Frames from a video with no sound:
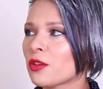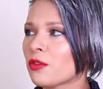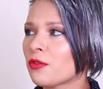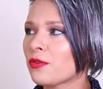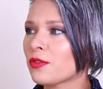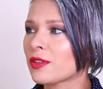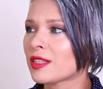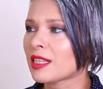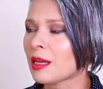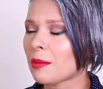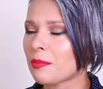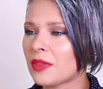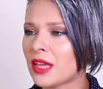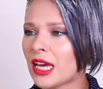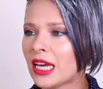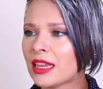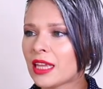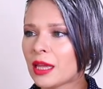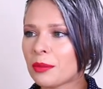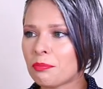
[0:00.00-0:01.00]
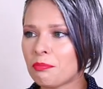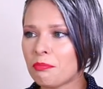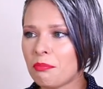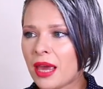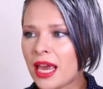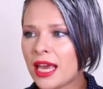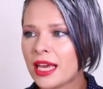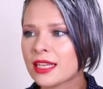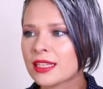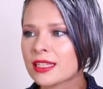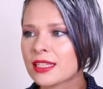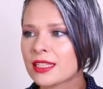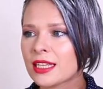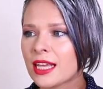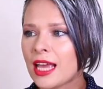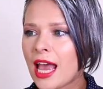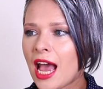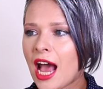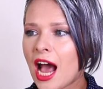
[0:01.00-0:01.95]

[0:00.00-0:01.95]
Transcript: of something that makes